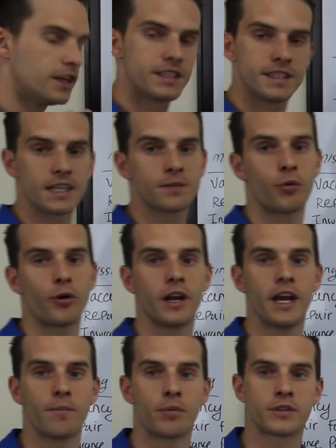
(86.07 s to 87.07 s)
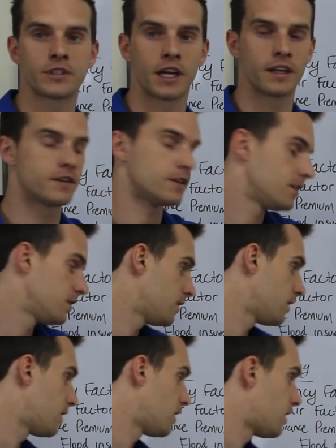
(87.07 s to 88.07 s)
6.8%.
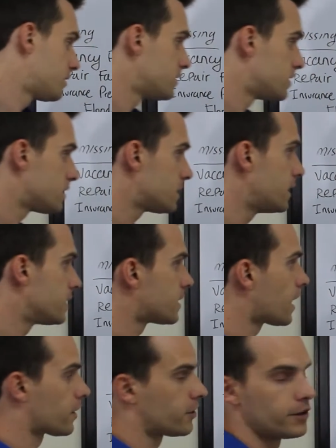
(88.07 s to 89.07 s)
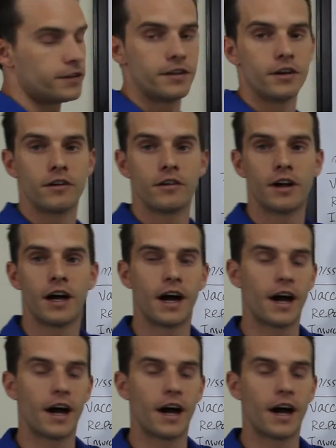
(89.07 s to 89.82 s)
Is that a good deal?